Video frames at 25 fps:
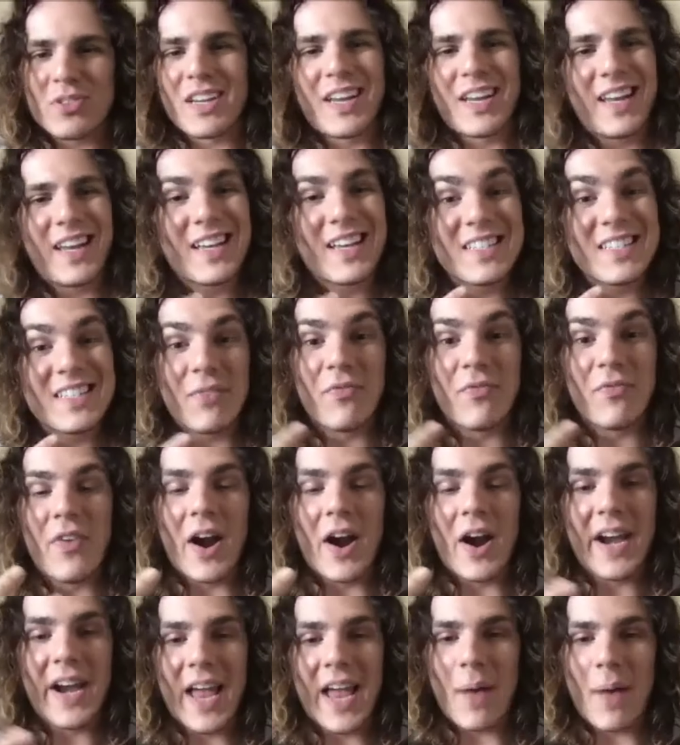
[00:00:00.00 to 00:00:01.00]
he is a
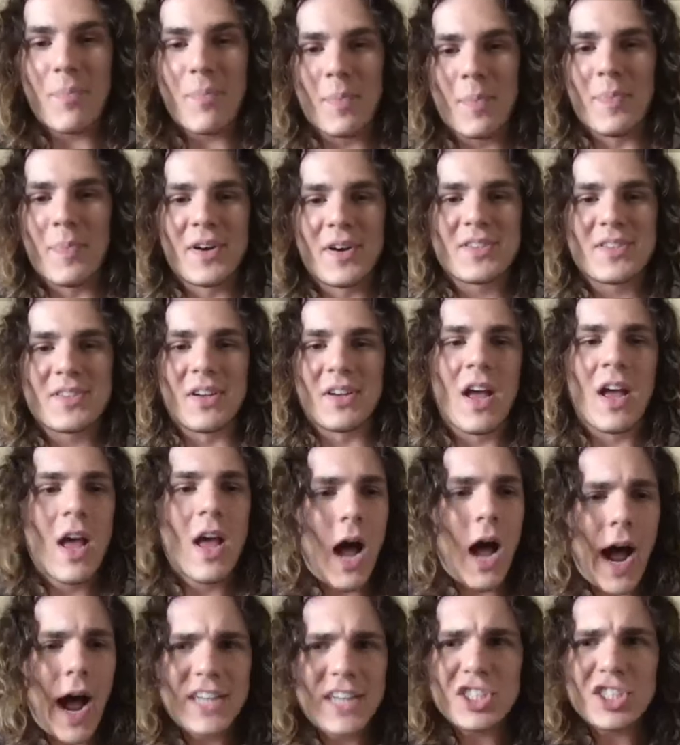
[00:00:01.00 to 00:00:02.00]
very happy person
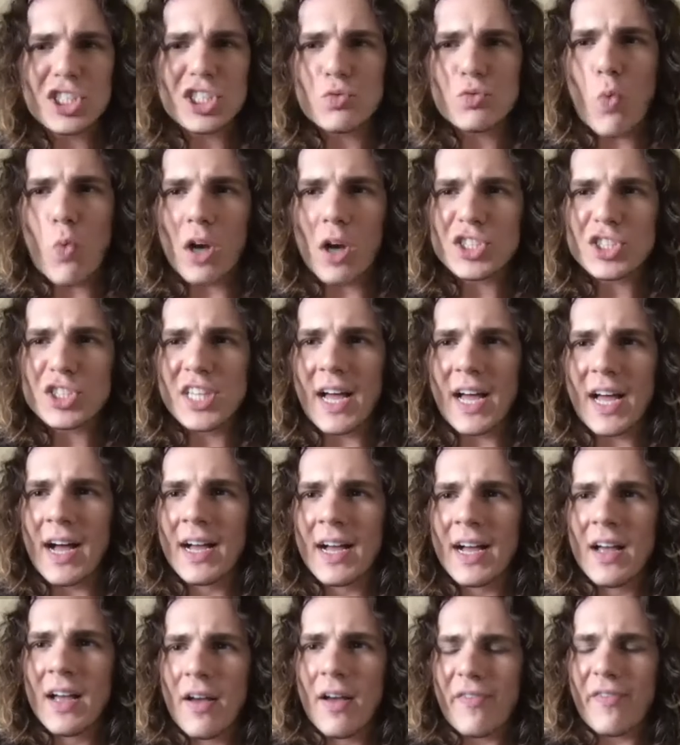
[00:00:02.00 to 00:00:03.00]
i just watched a
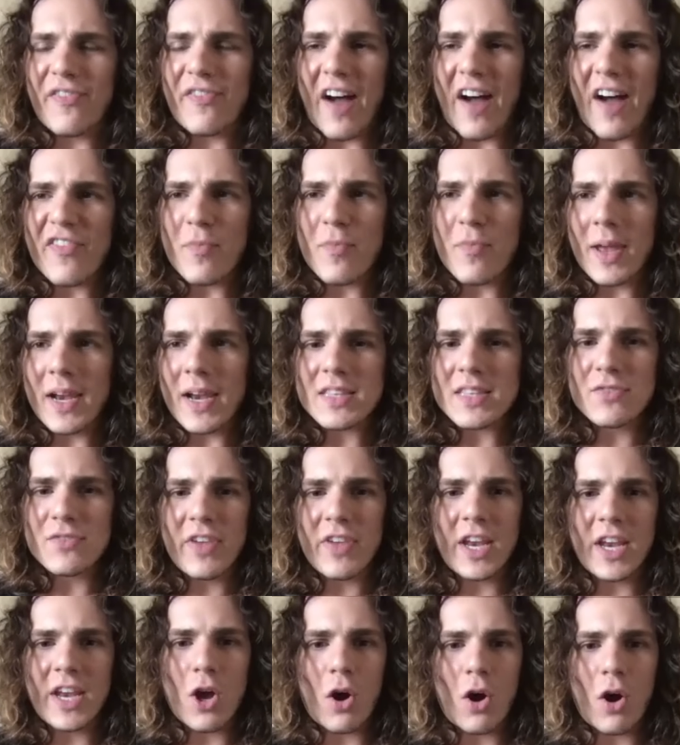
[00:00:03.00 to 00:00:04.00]
five minutes
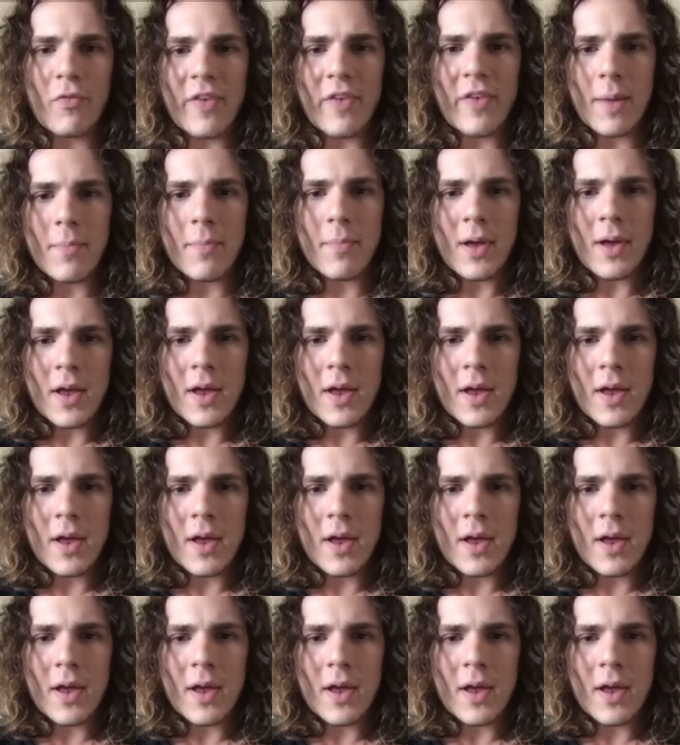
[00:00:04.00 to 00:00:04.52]
video of him